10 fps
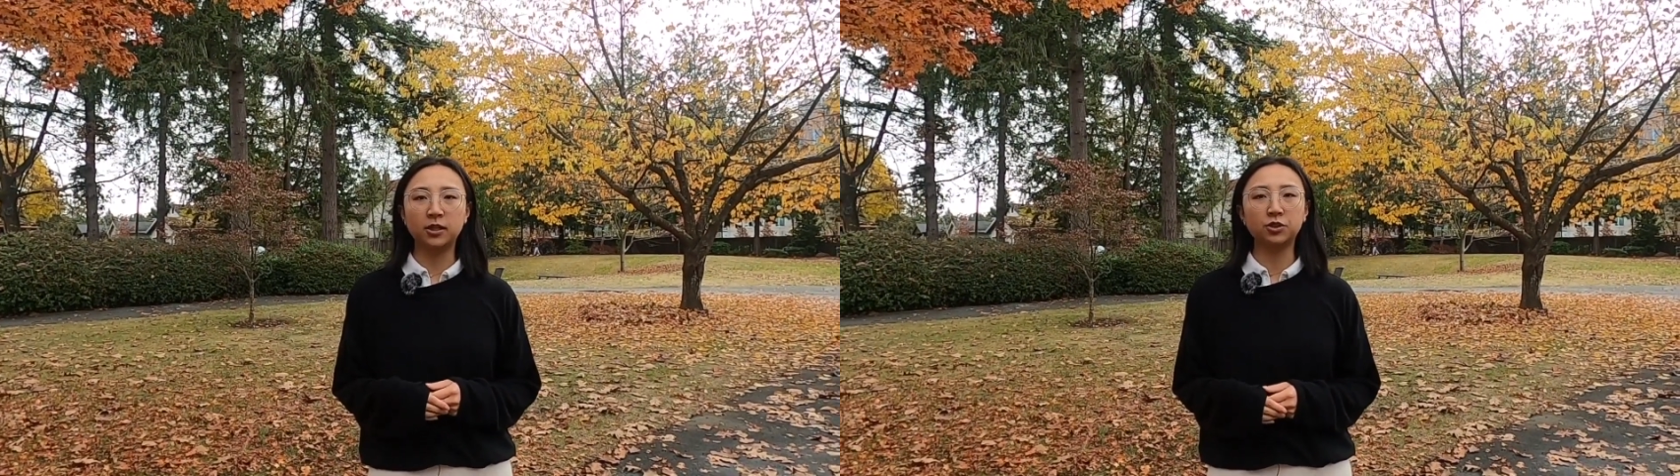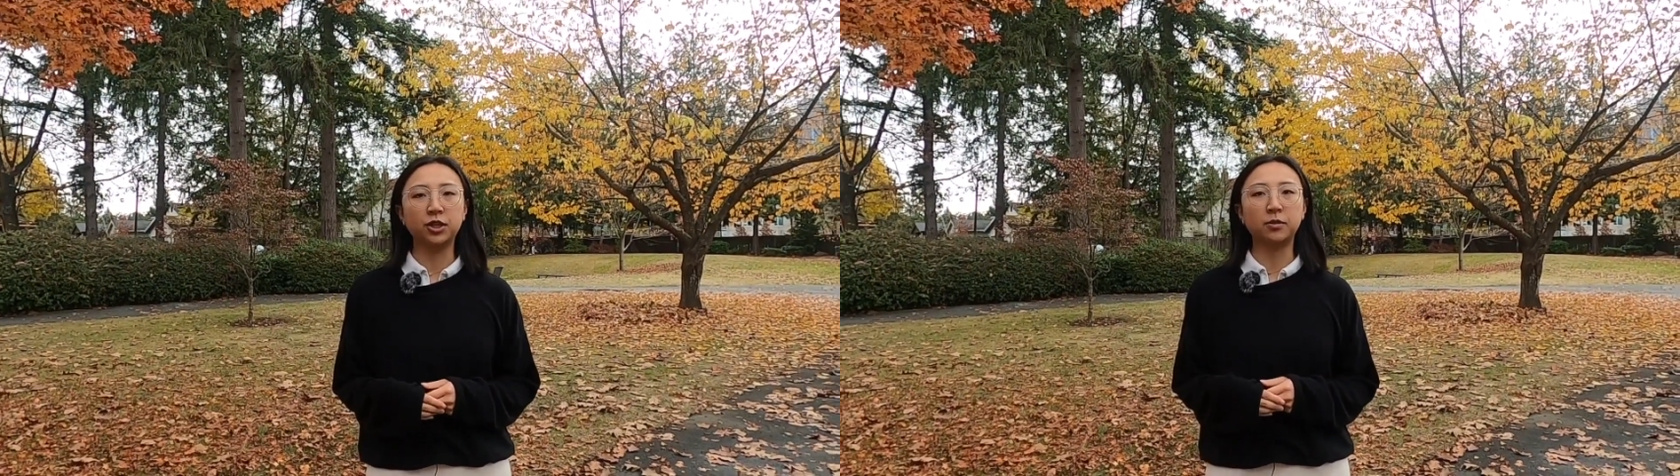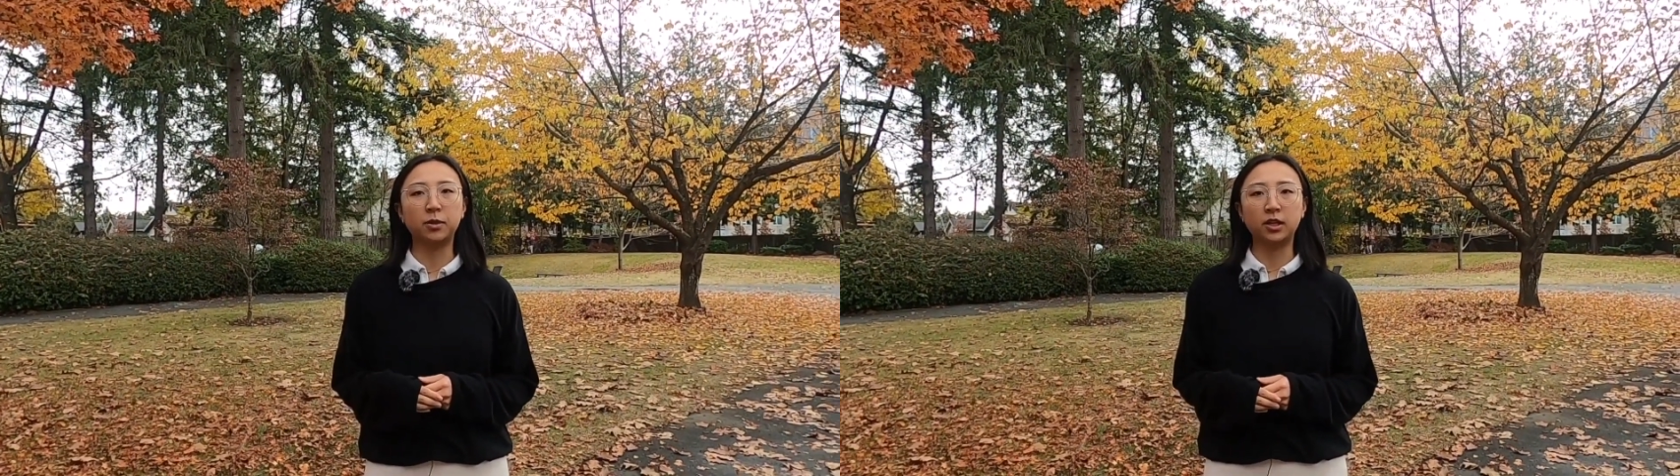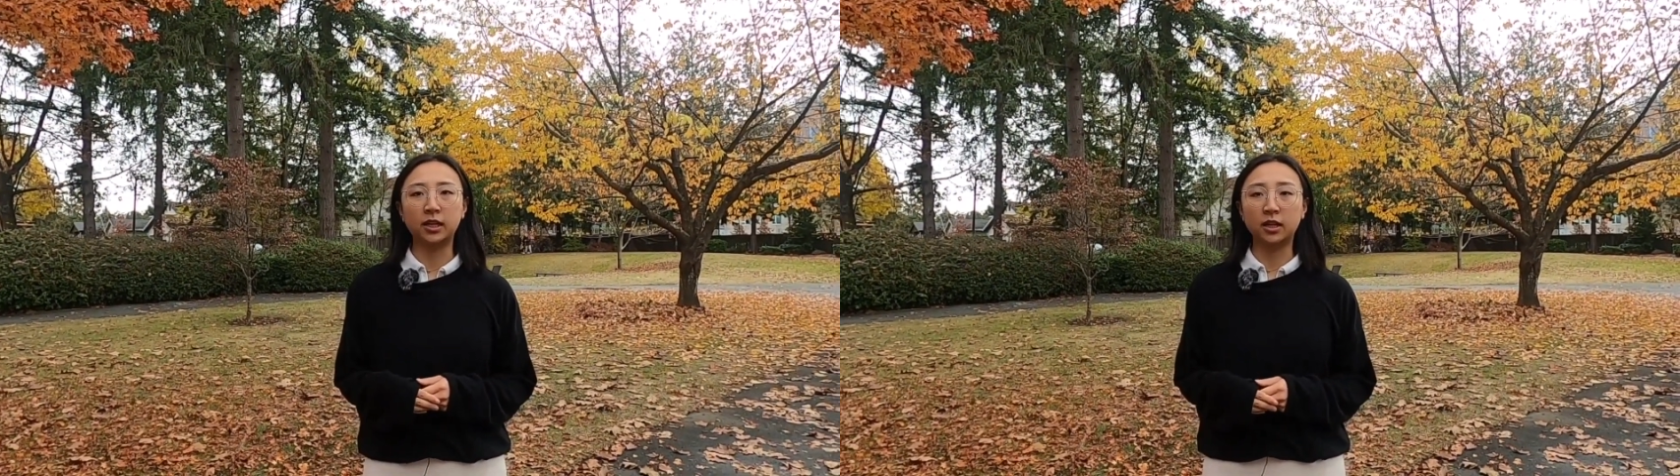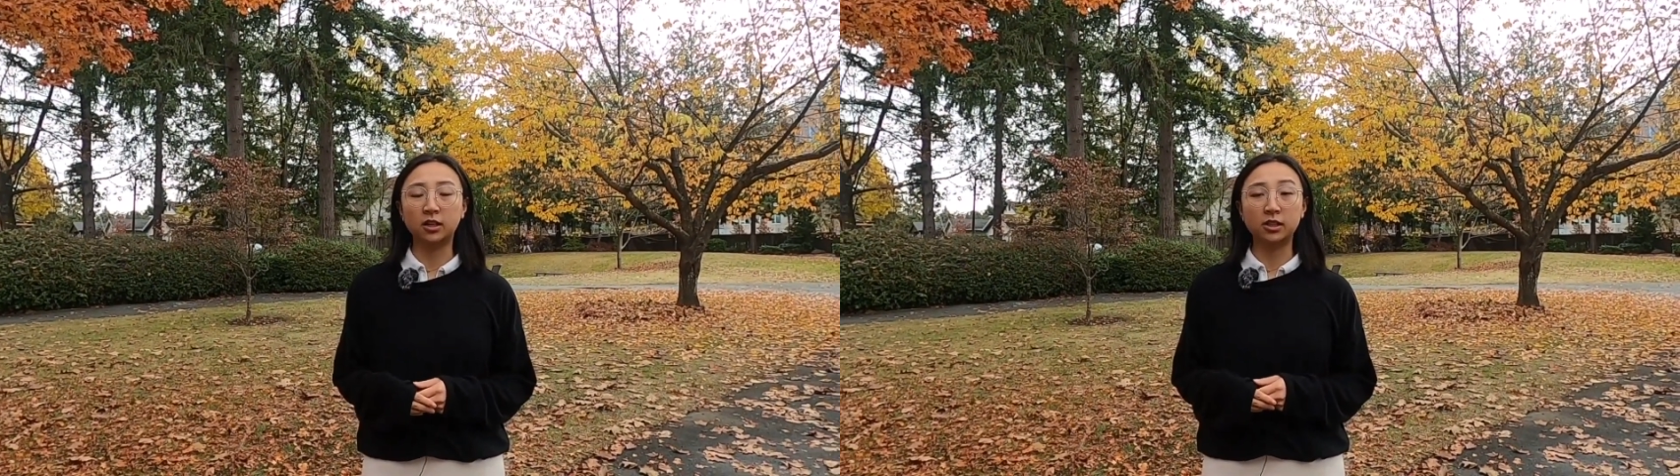injury
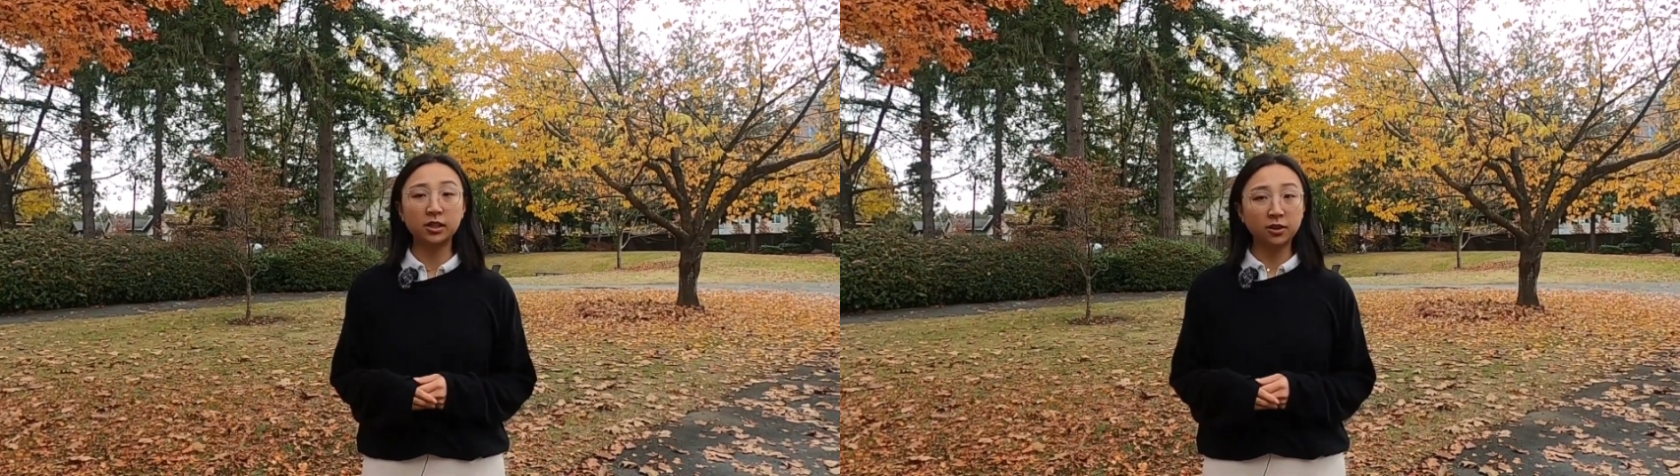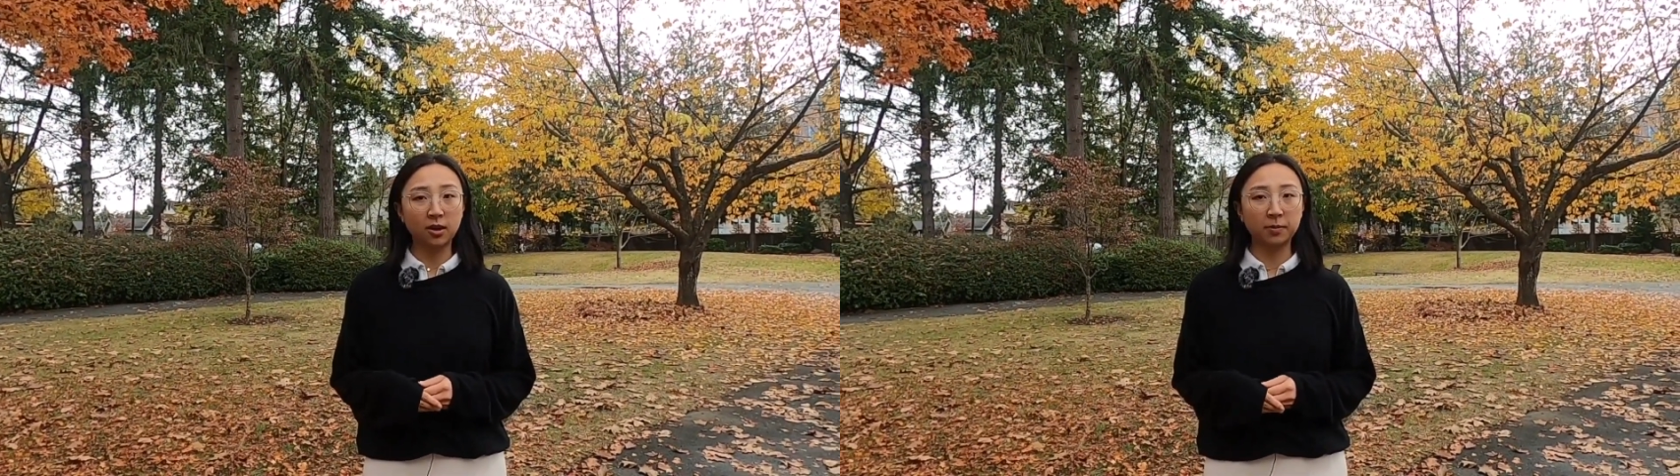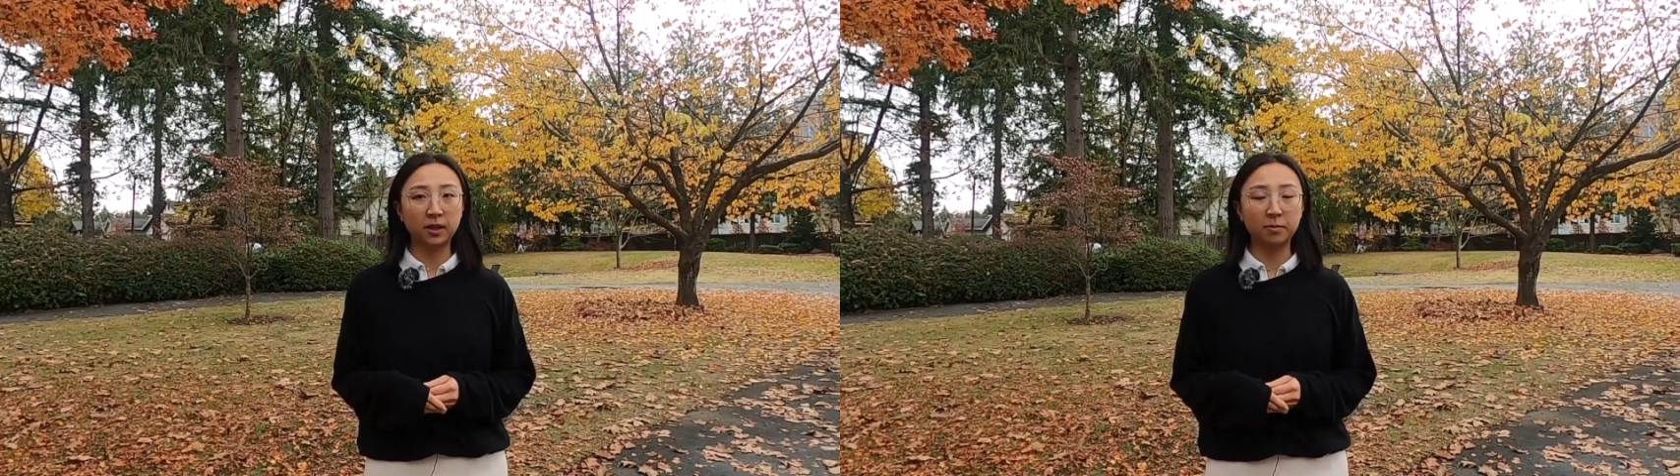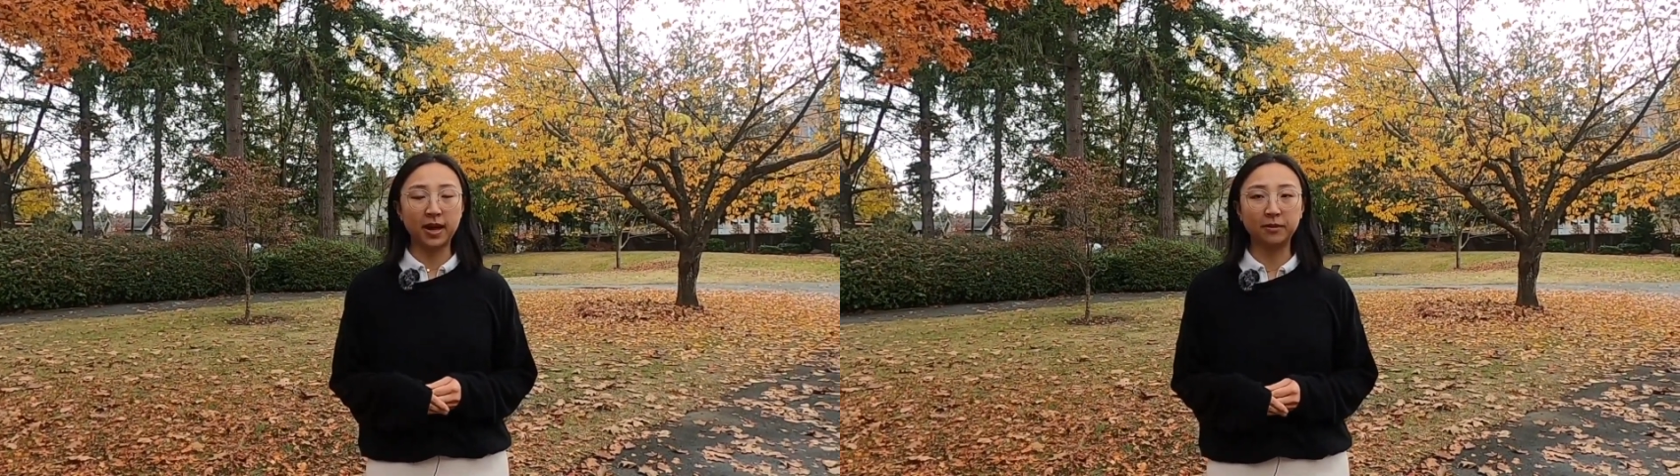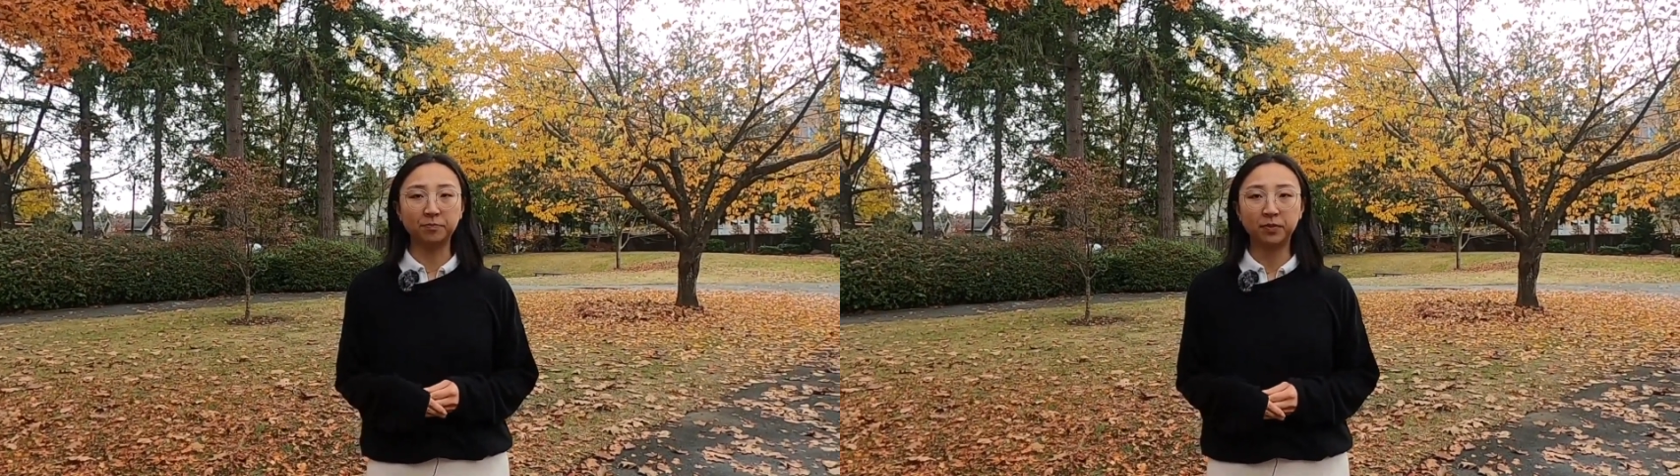community are still not being met.